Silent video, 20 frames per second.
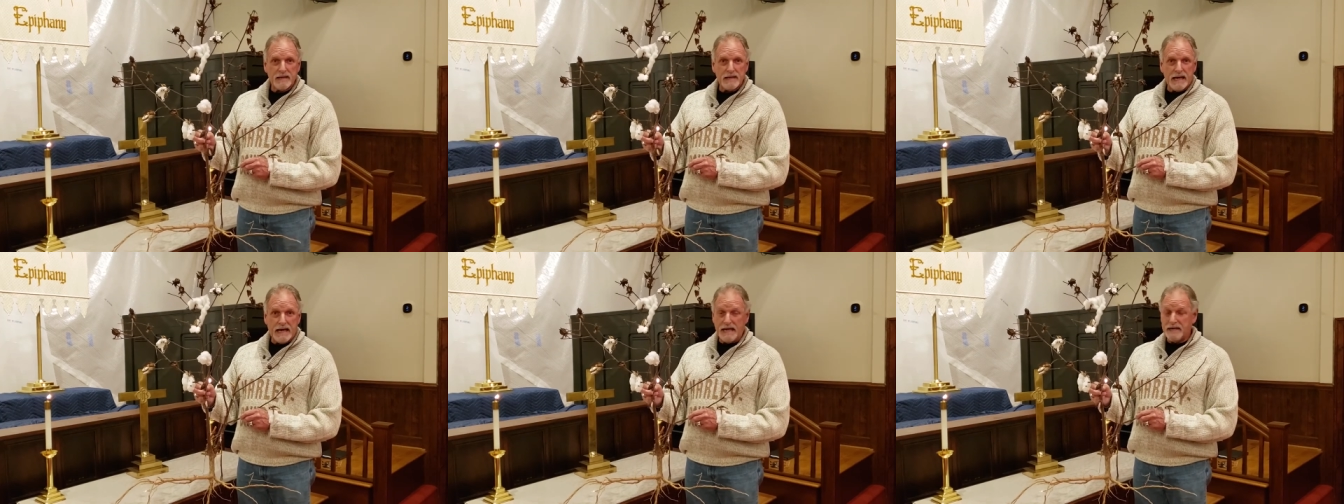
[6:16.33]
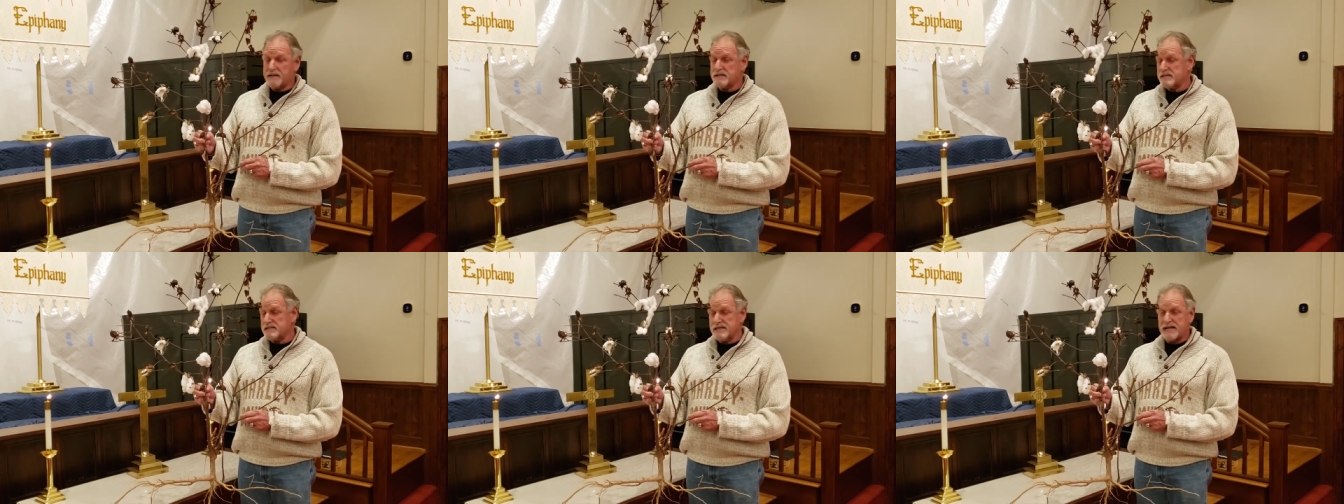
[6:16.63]
and
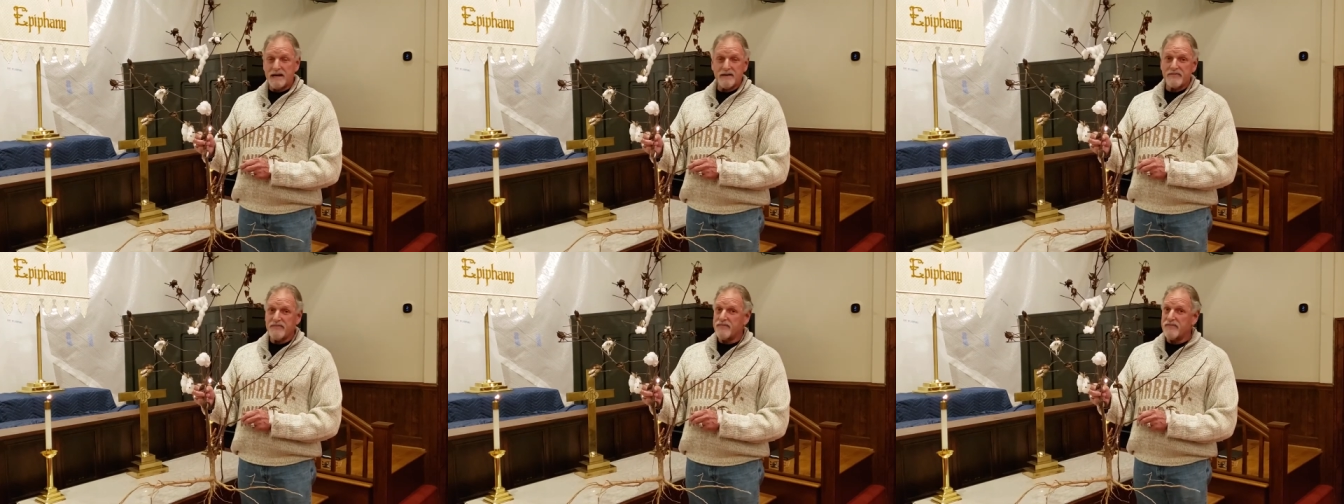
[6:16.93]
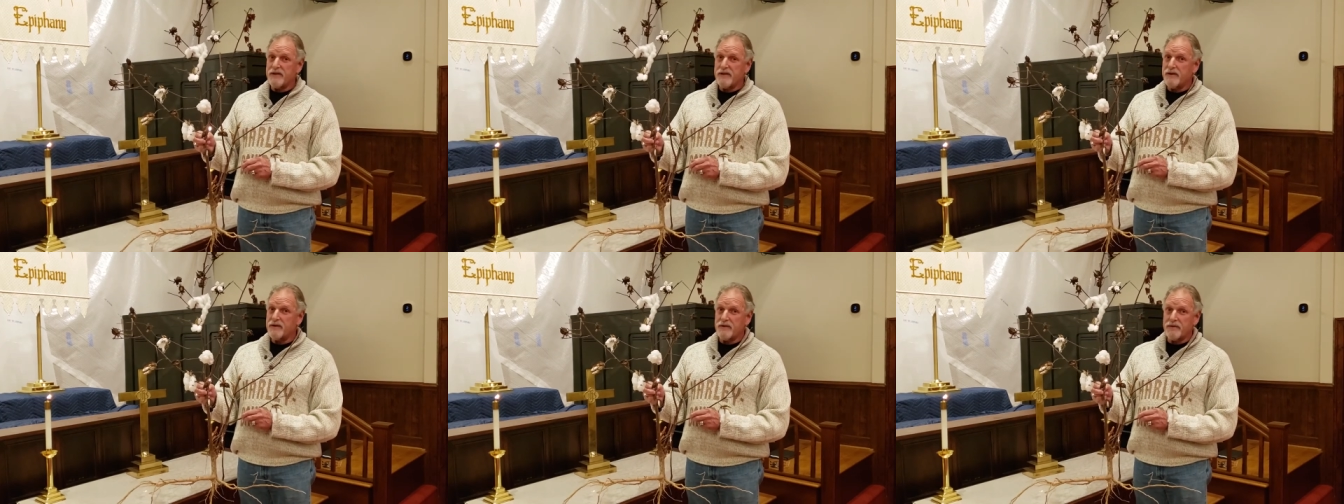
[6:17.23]
does not
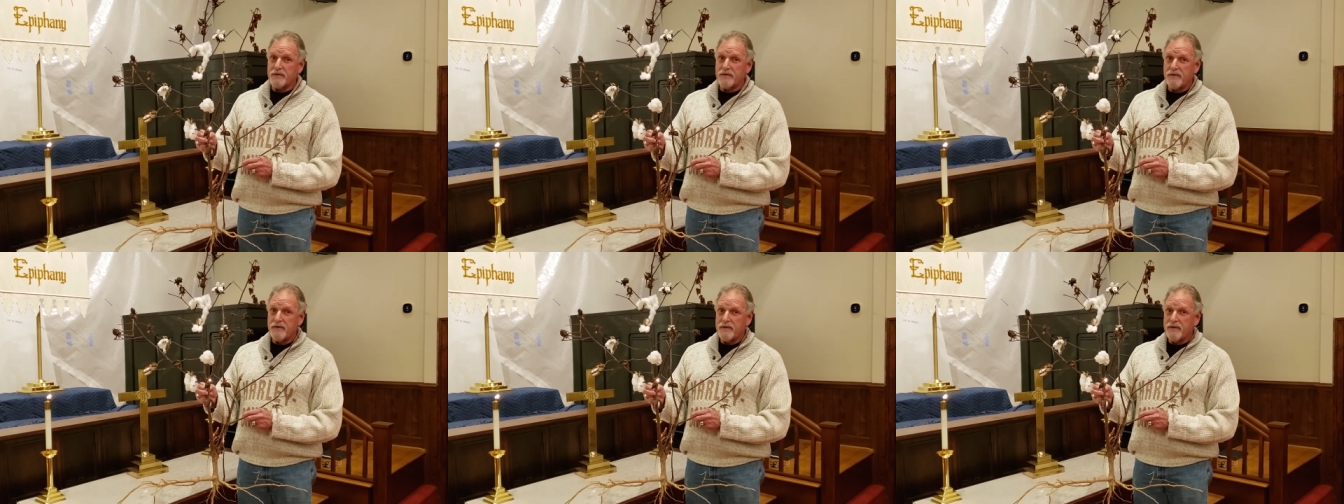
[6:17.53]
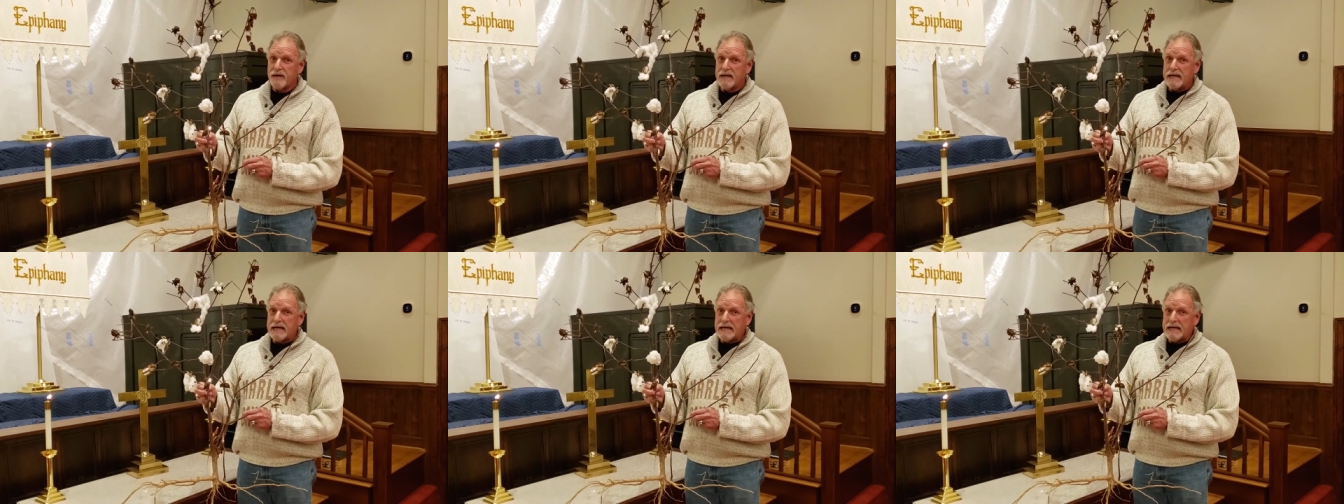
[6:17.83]
fear
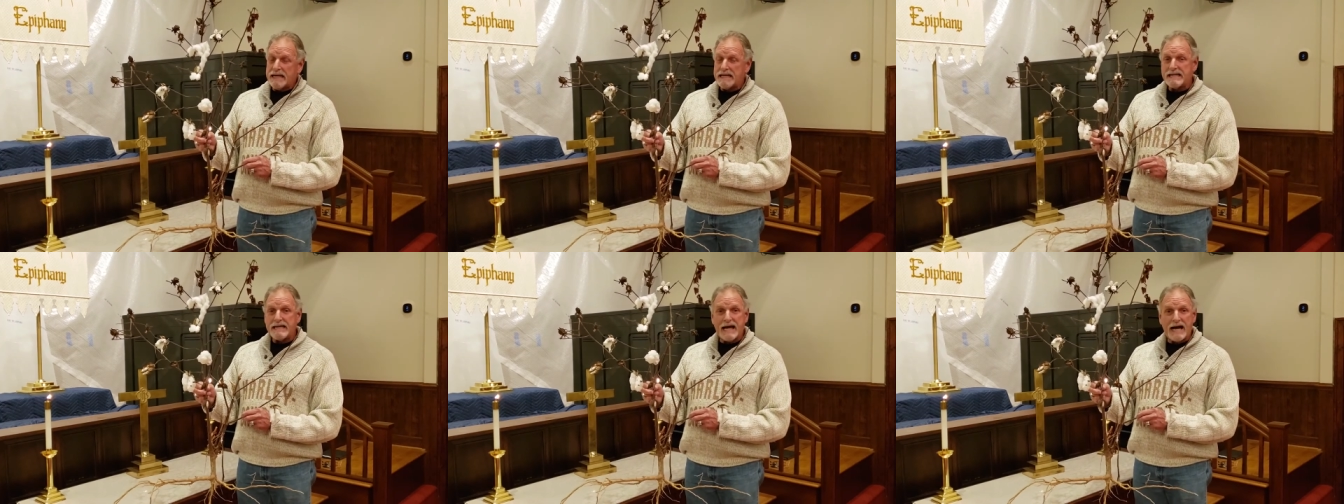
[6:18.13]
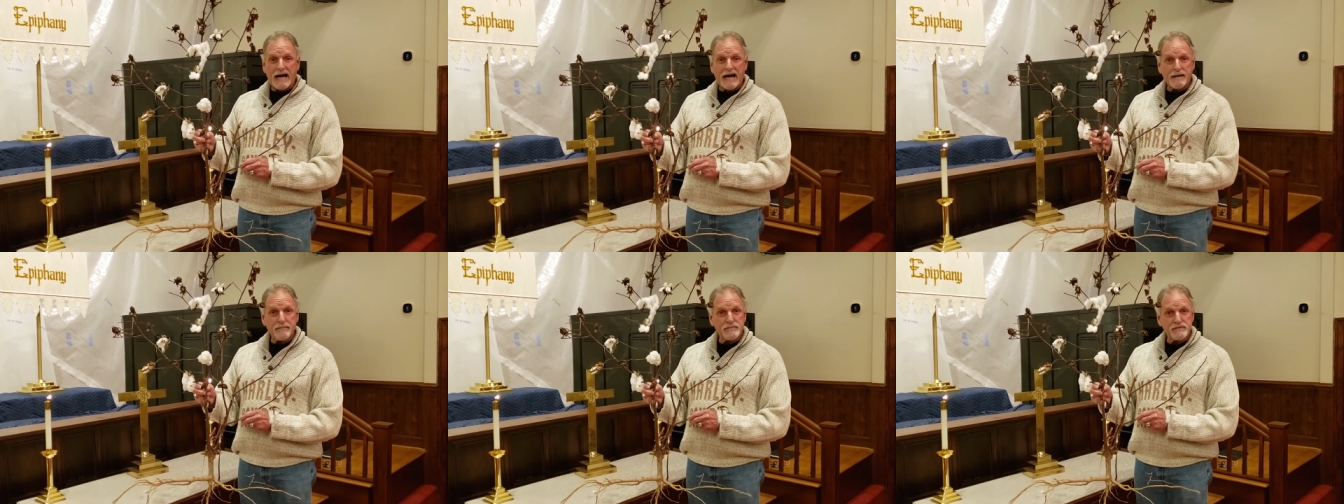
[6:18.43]
in
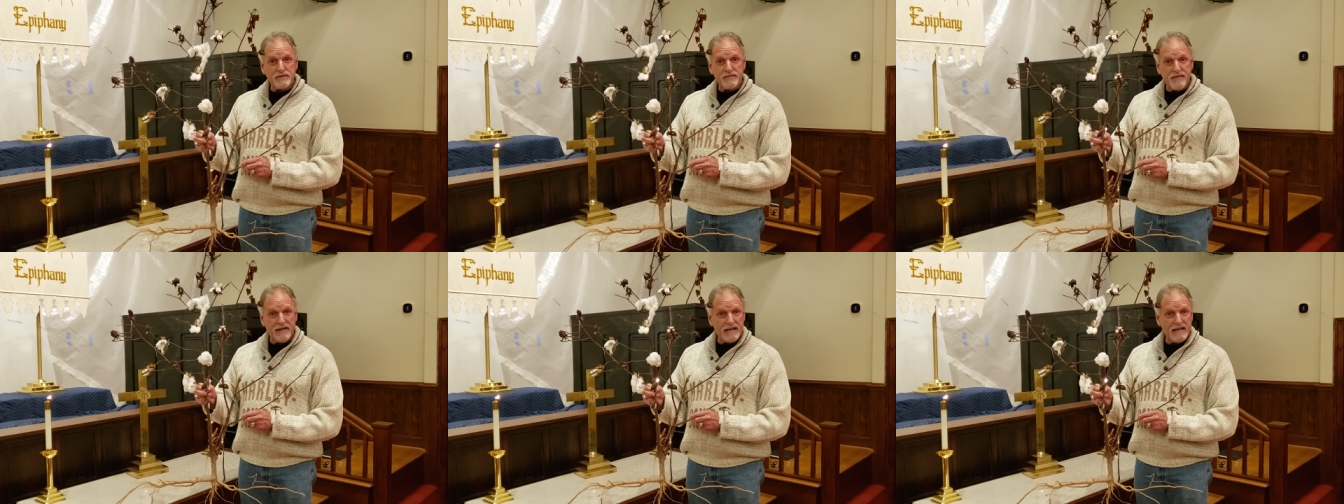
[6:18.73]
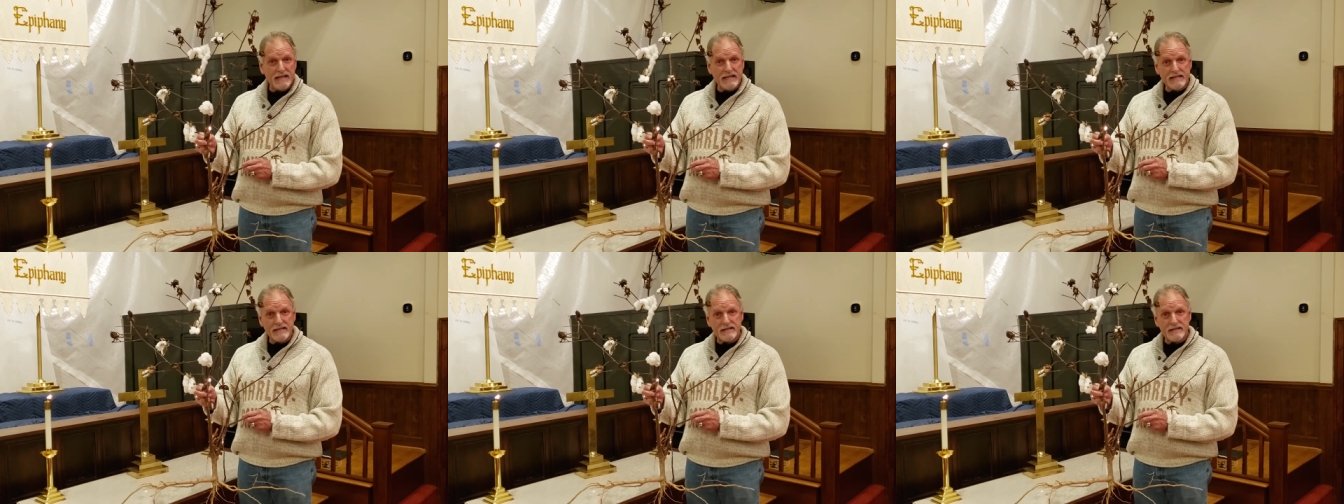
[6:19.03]
times of
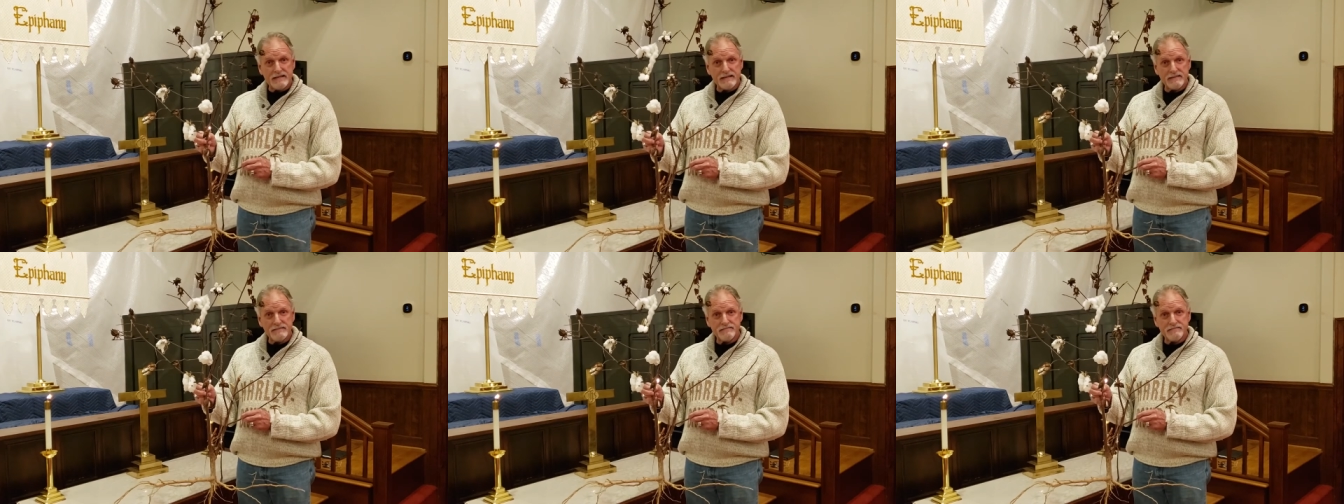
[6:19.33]
heat